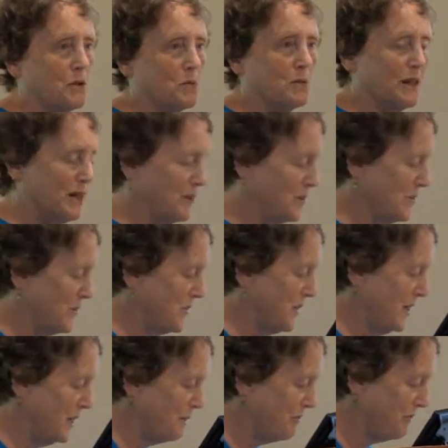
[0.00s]
because we're not used to
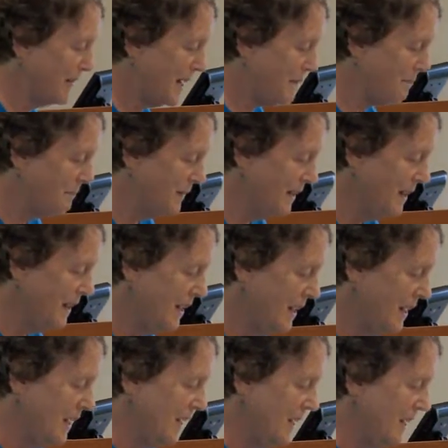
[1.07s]
seeing them flap.
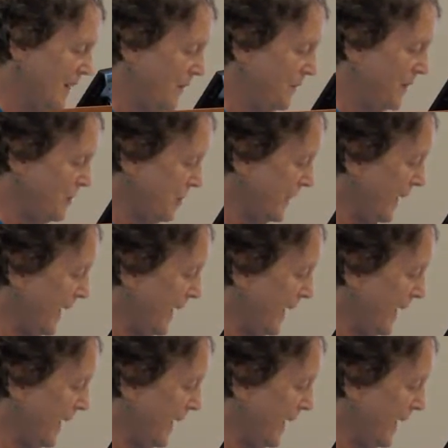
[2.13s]
These are